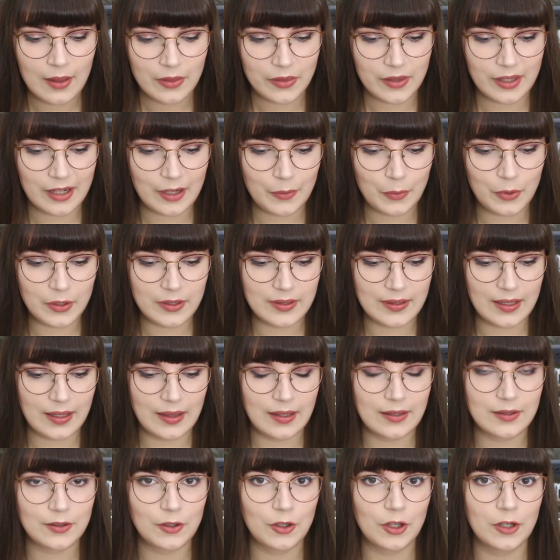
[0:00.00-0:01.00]
then I would say
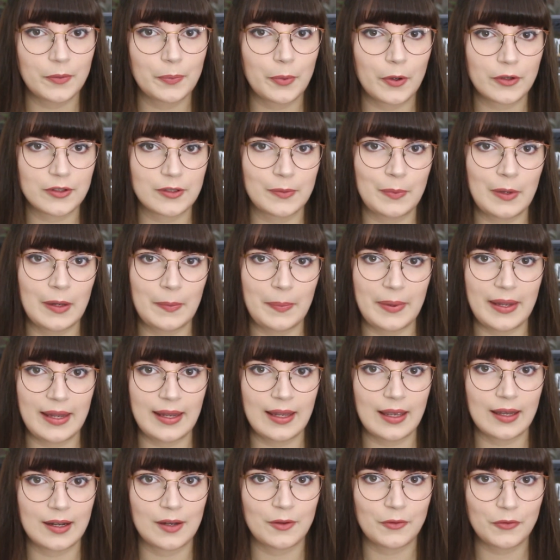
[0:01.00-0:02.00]
this could possibly
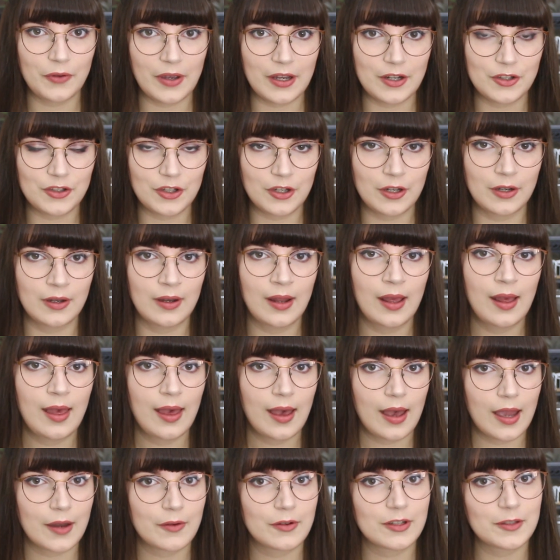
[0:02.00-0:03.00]
be an infection,
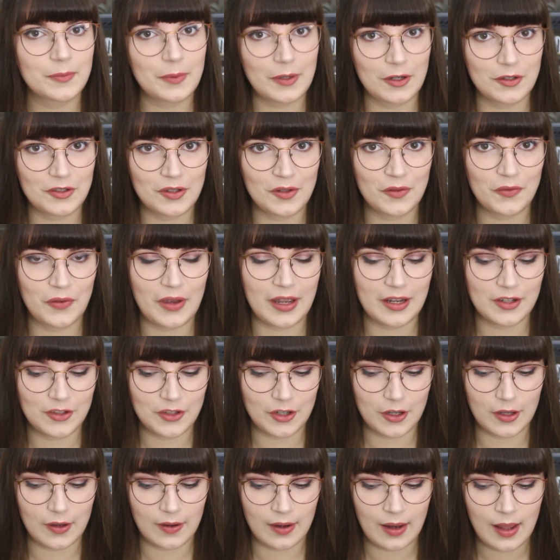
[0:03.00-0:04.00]
a respiratory
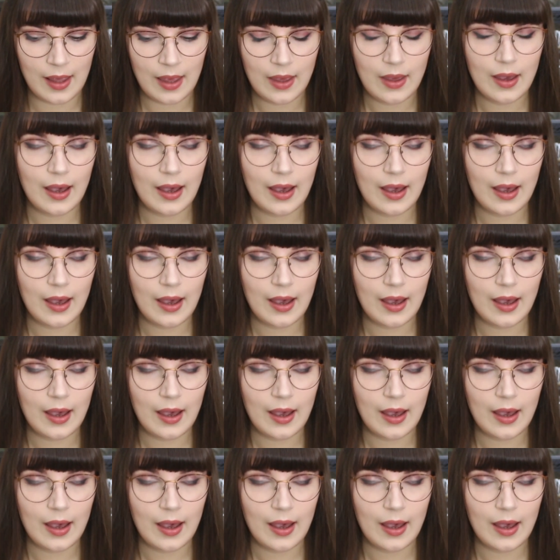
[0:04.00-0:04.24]
infection,